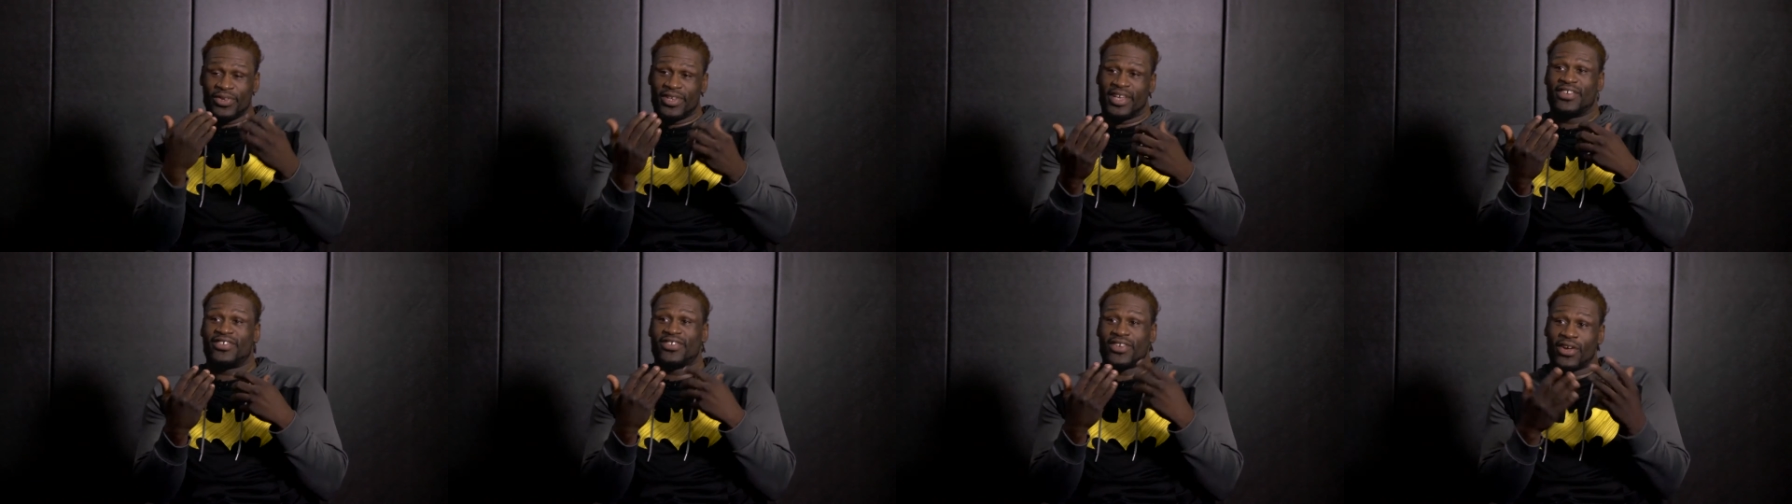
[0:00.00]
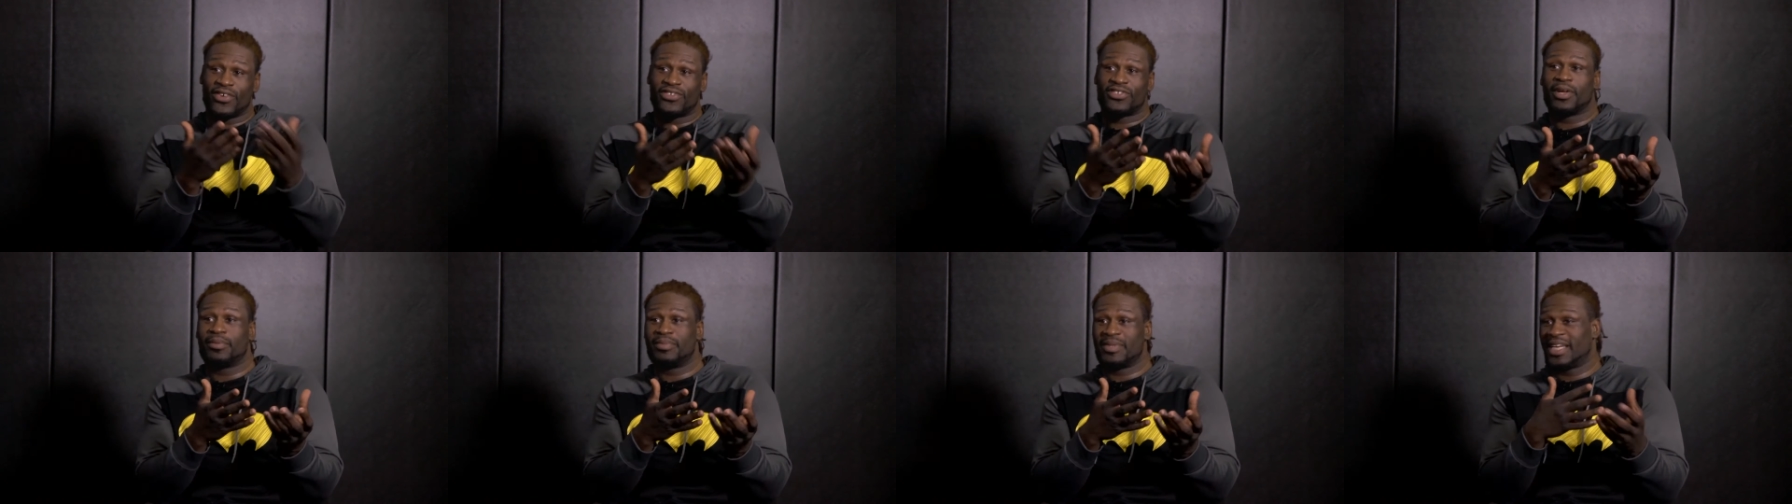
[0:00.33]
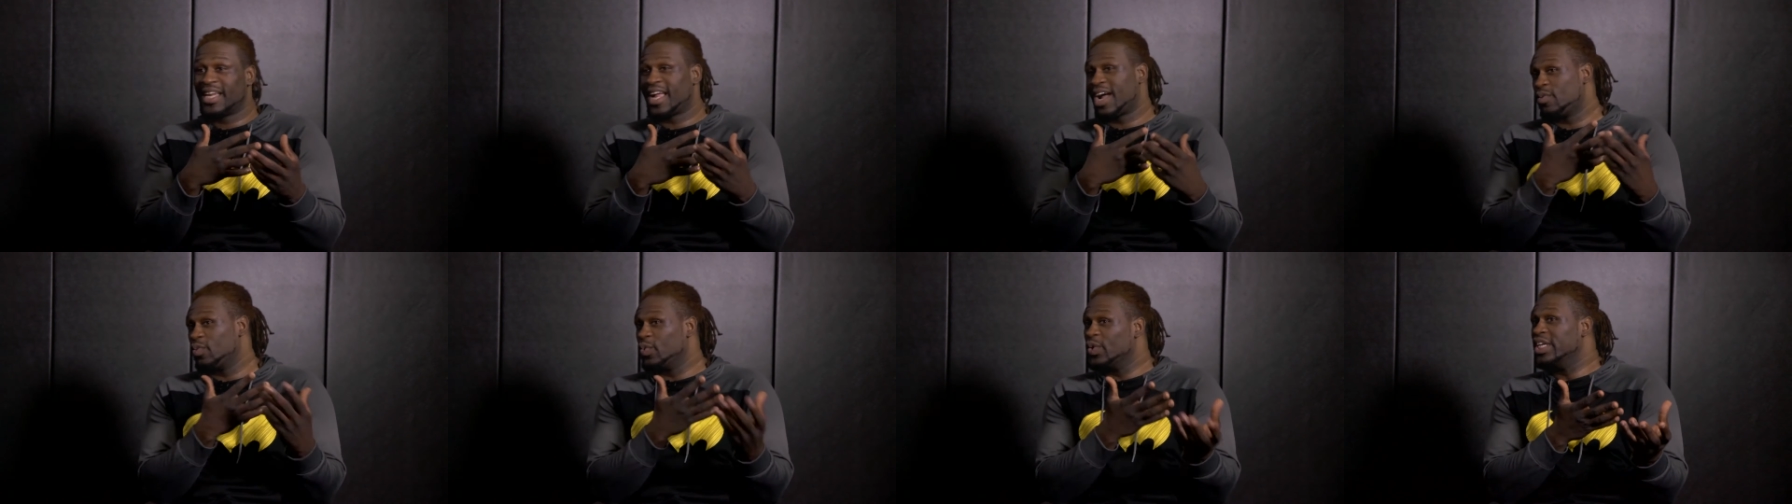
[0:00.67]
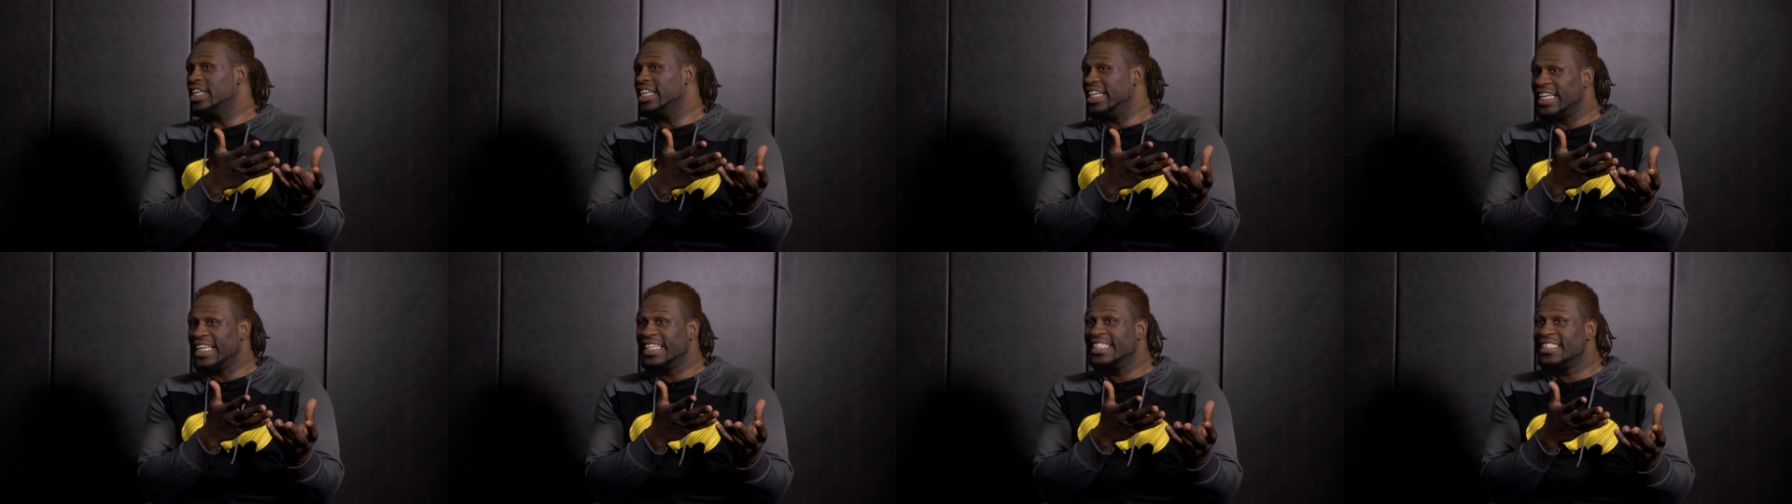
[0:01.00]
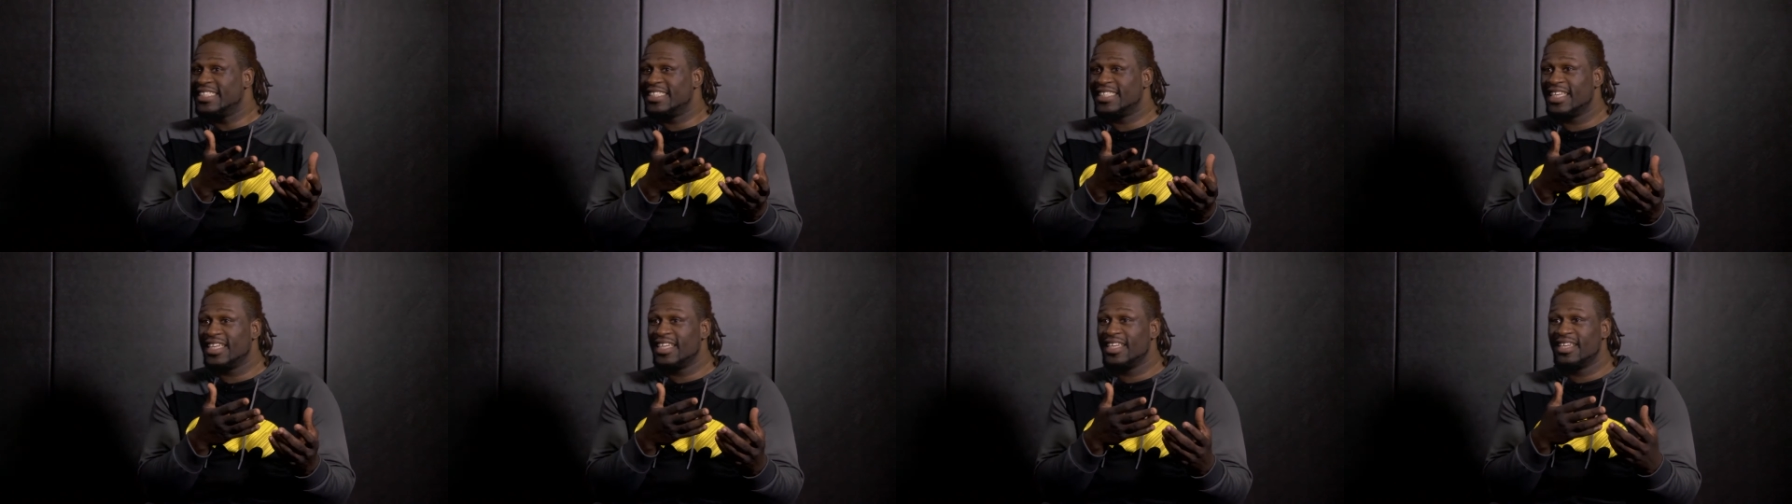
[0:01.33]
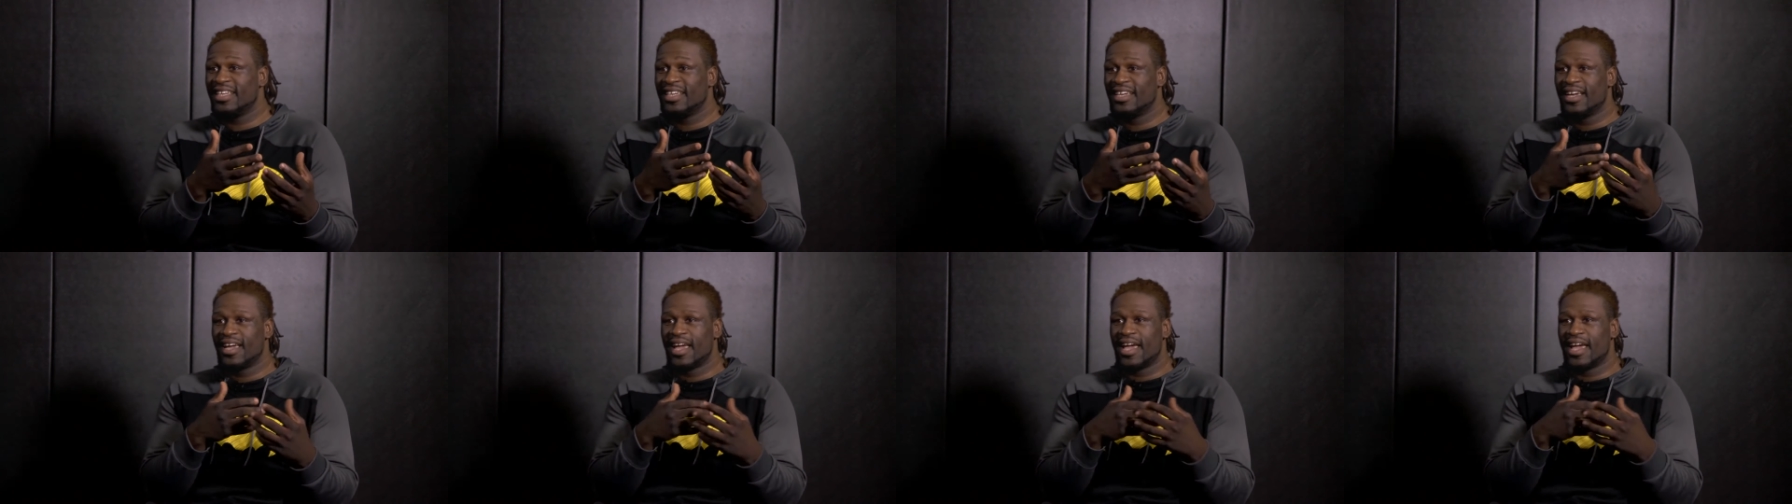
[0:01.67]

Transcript: just saw something I really didn't see.